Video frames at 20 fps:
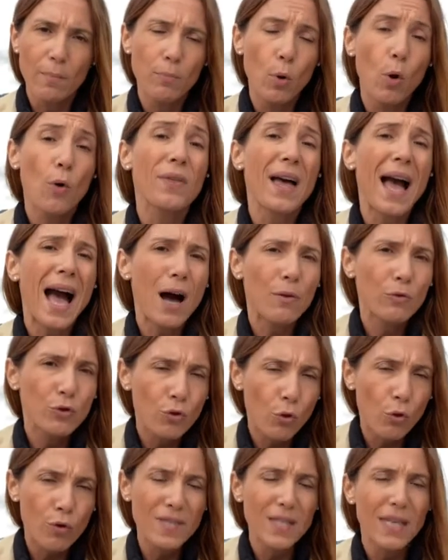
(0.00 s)
both
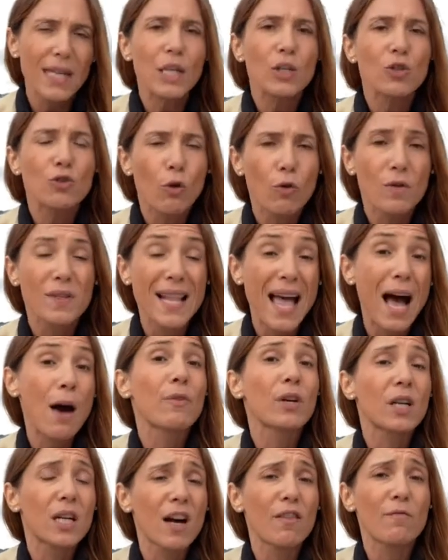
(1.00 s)
outdoors and indoors, now
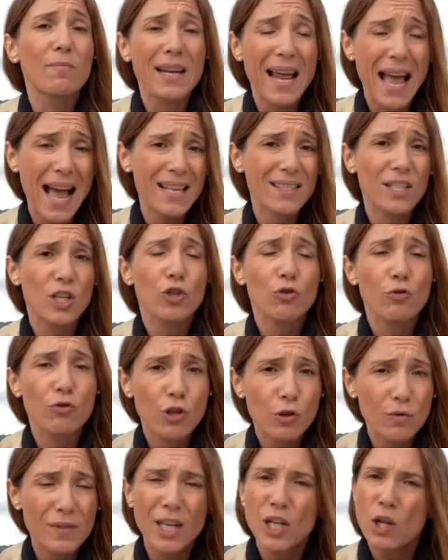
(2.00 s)
the government has
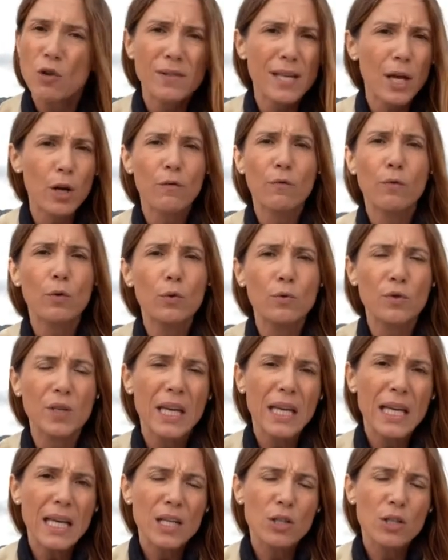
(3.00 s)
introduced a new set of rules